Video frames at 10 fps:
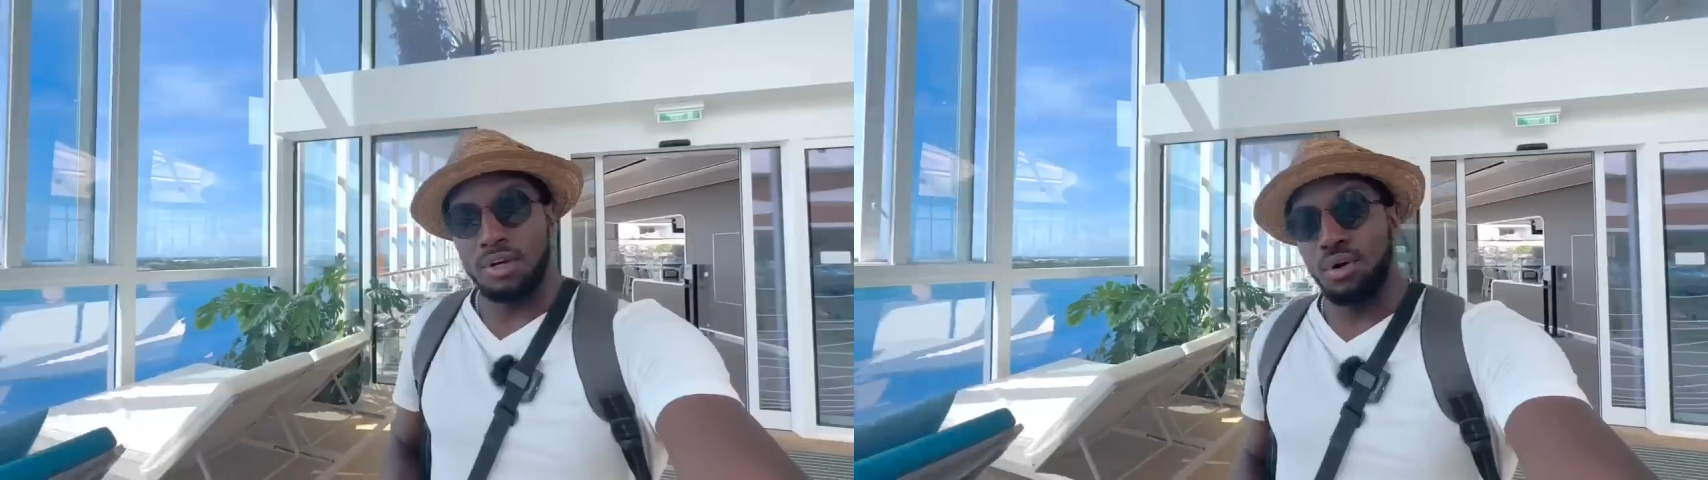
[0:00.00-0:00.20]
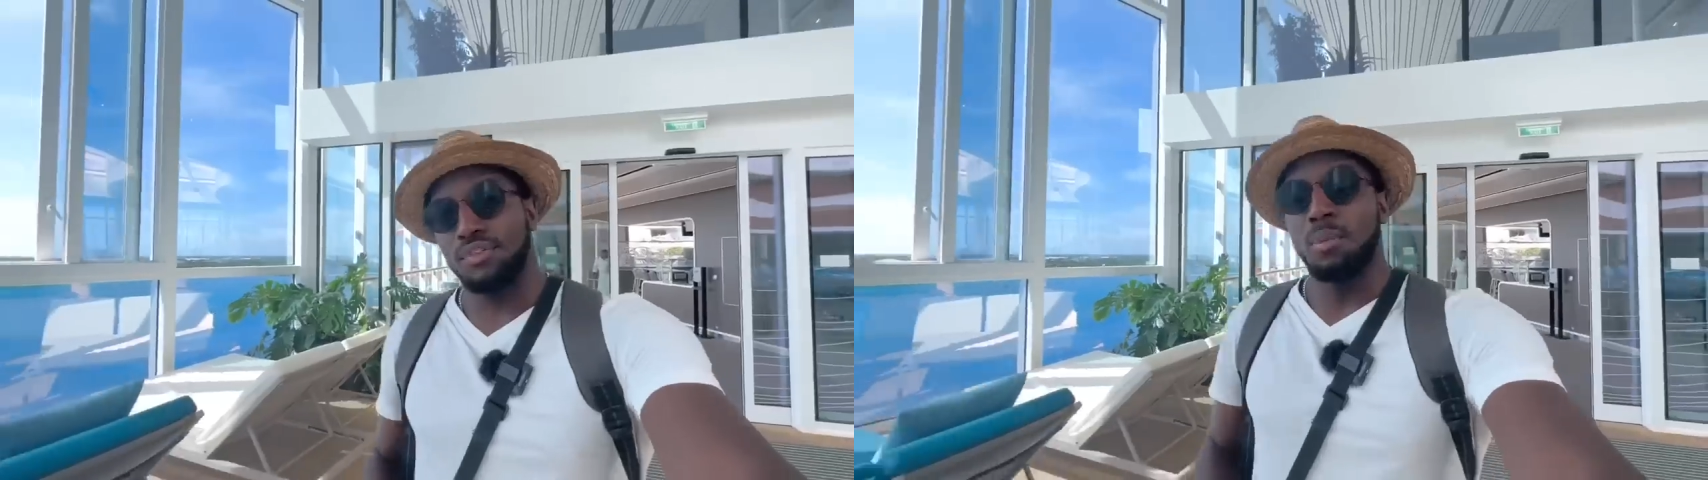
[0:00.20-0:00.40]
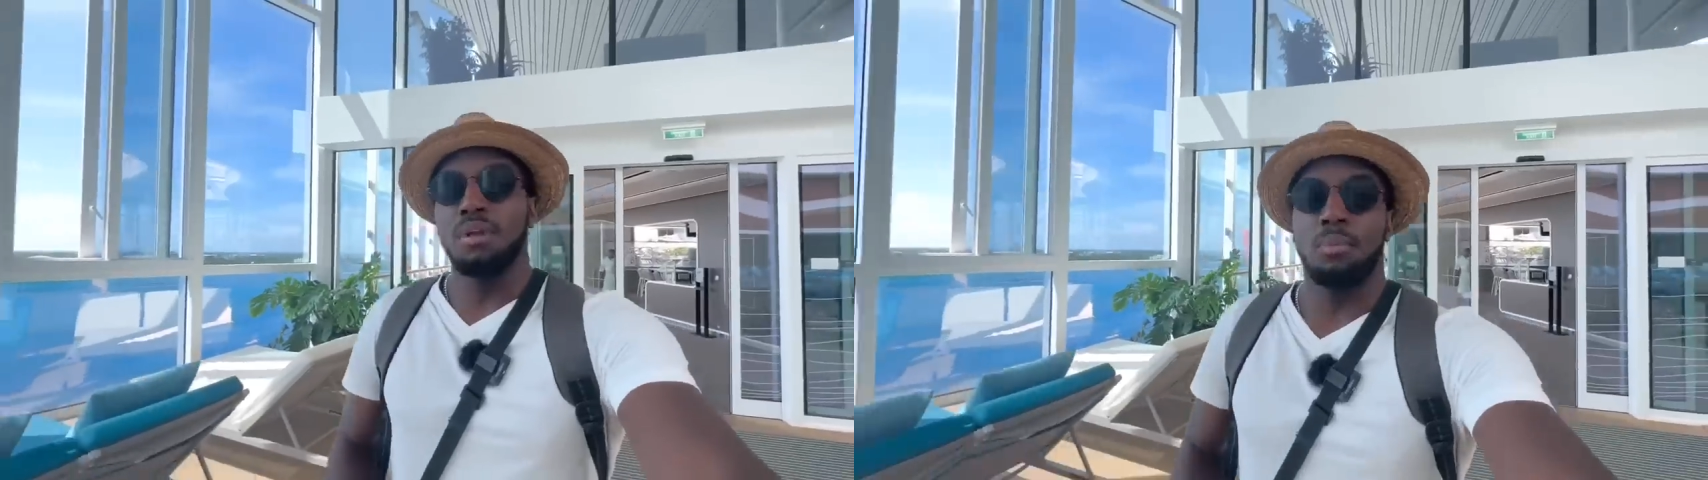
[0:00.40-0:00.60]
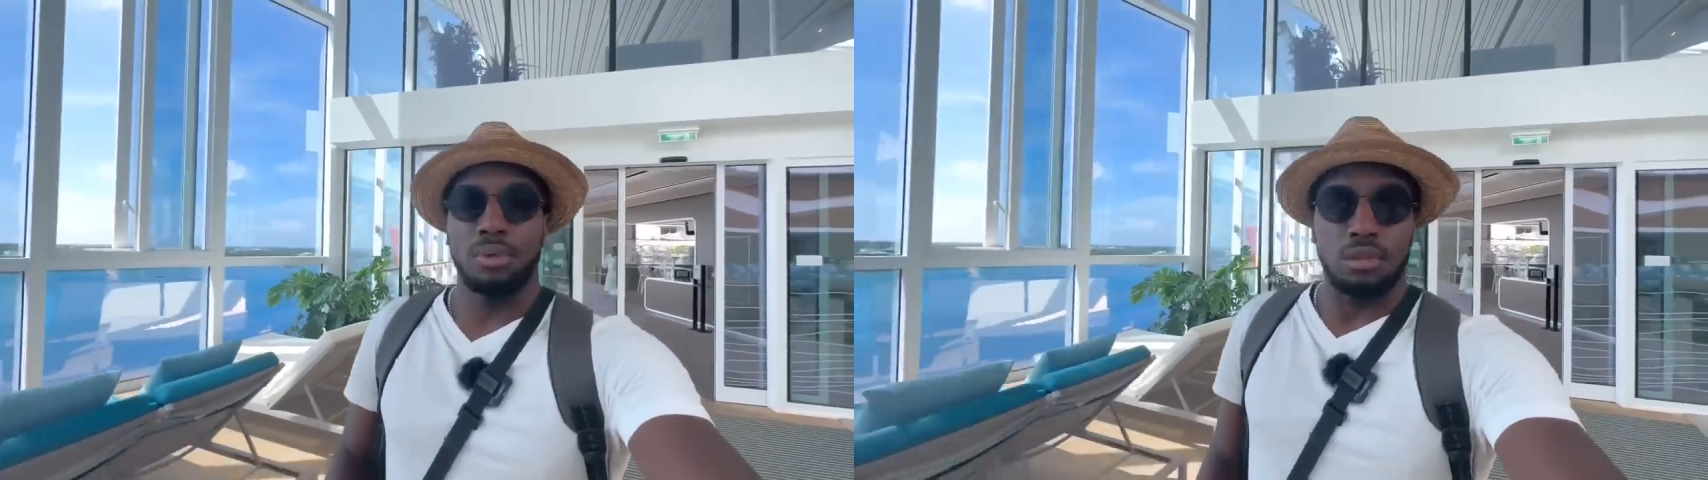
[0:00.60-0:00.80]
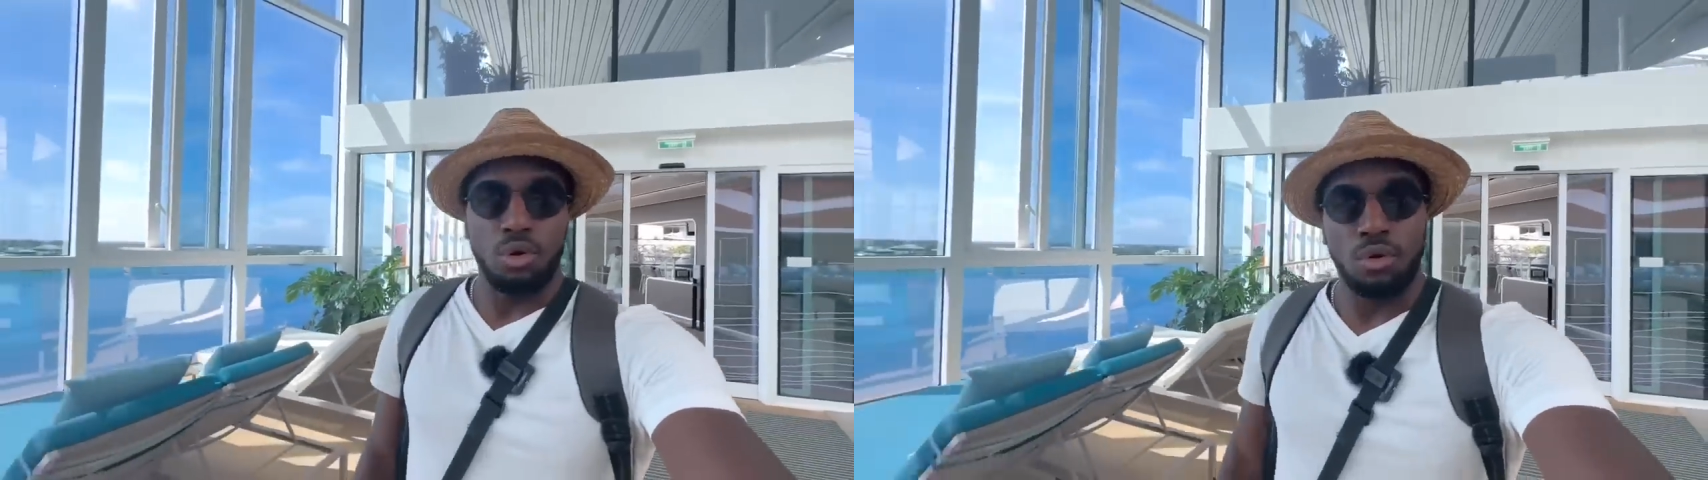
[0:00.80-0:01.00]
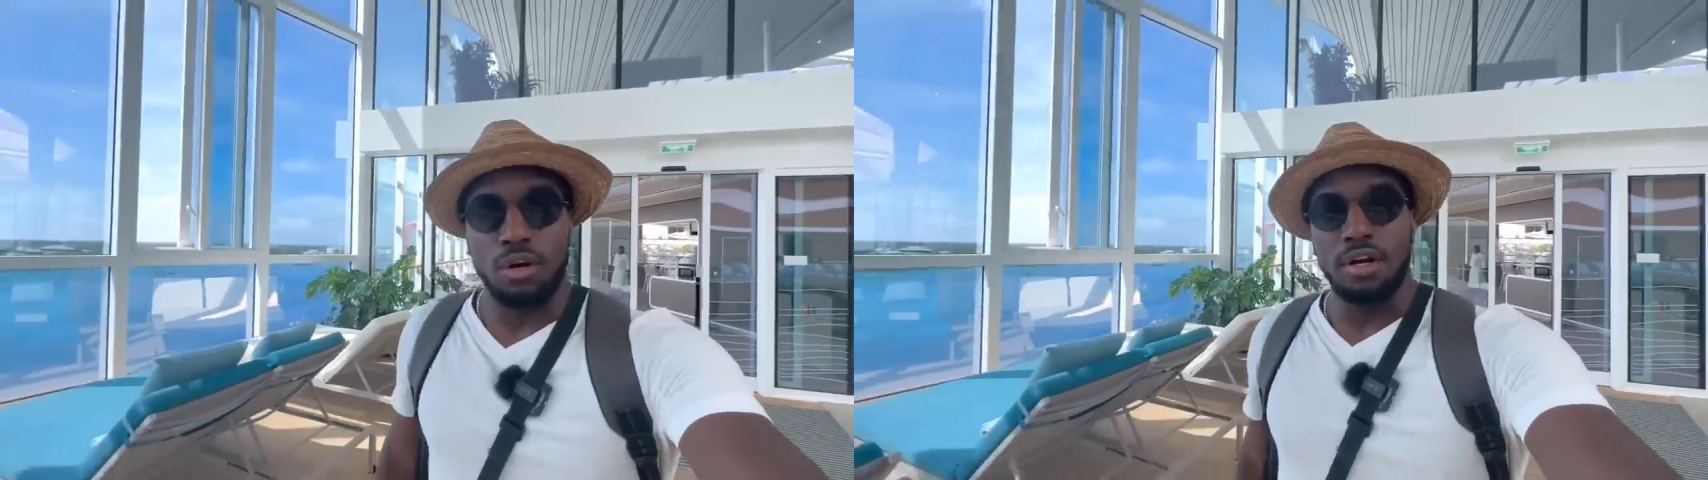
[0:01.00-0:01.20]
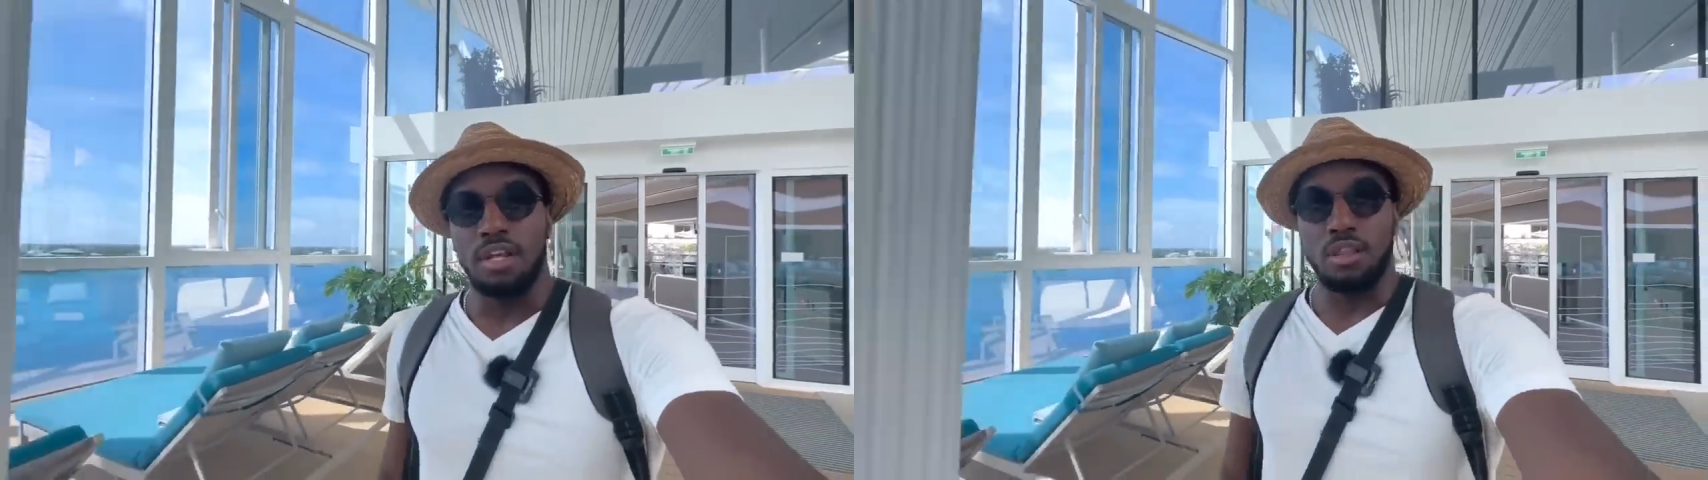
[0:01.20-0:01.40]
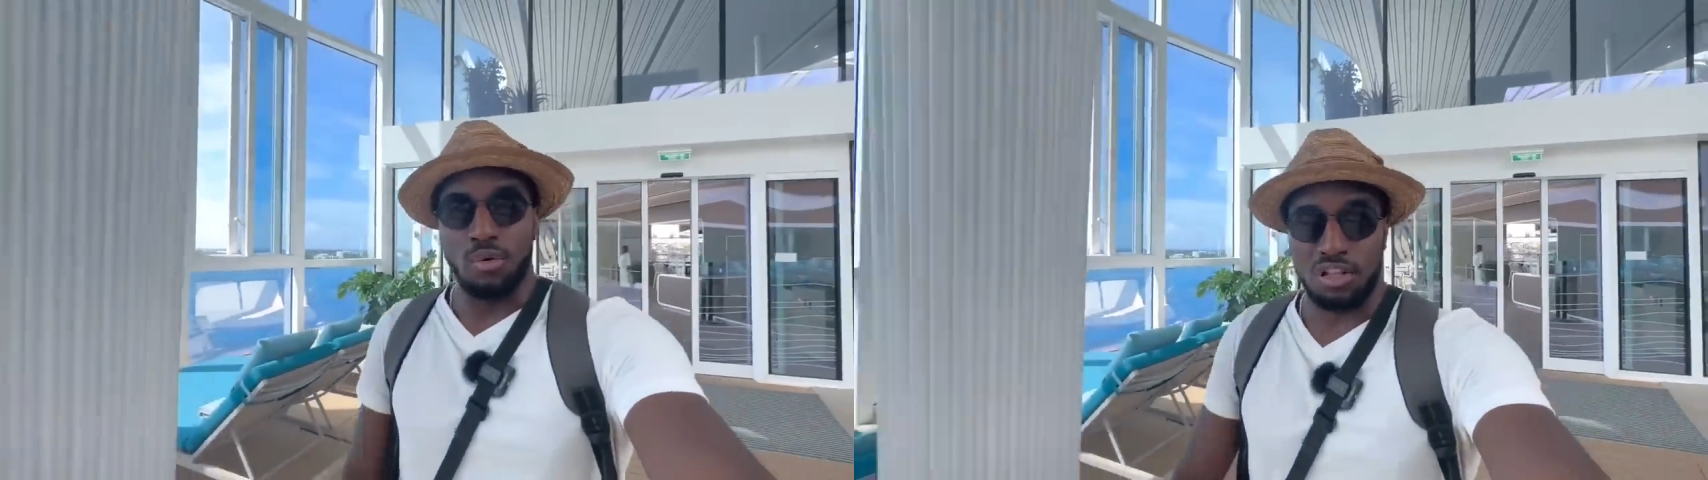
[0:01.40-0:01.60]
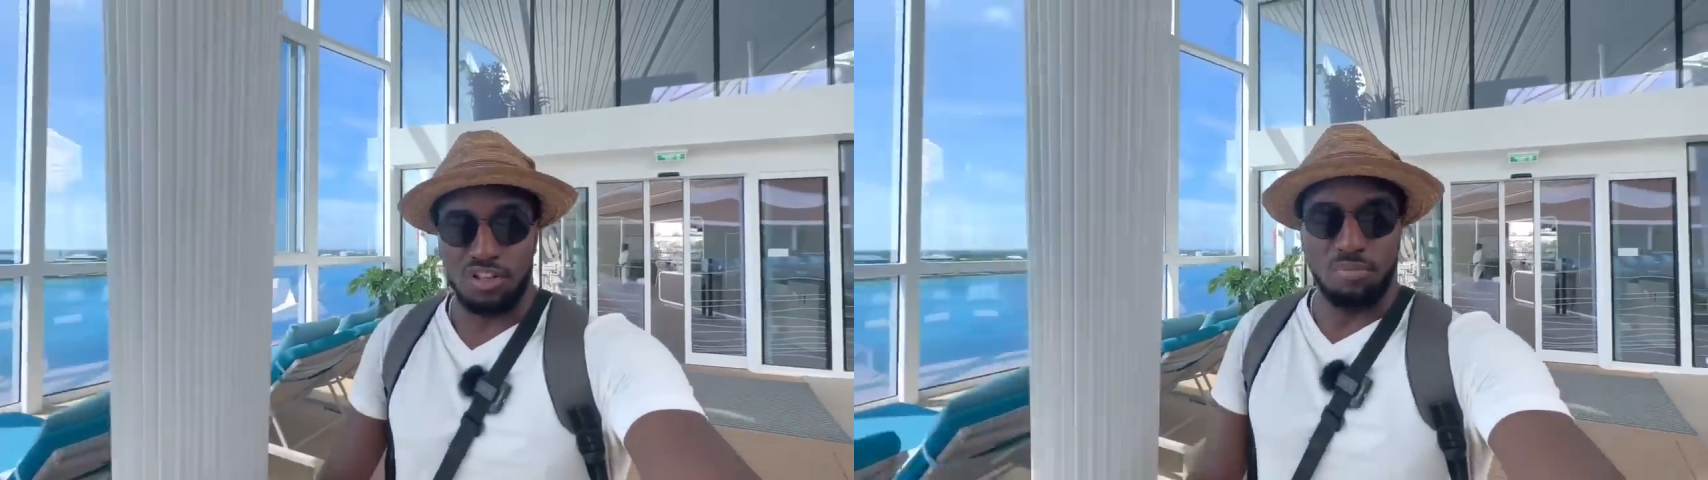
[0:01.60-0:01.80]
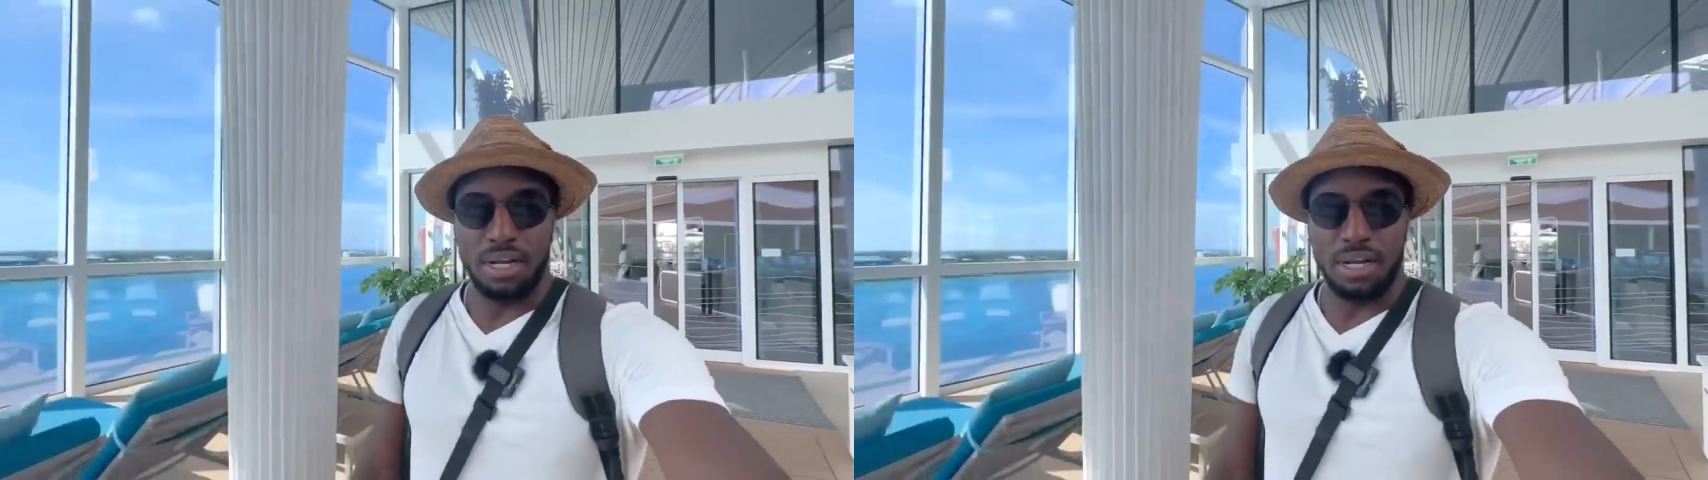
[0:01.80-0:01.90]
I do have to go meet up with Lauren and the rest of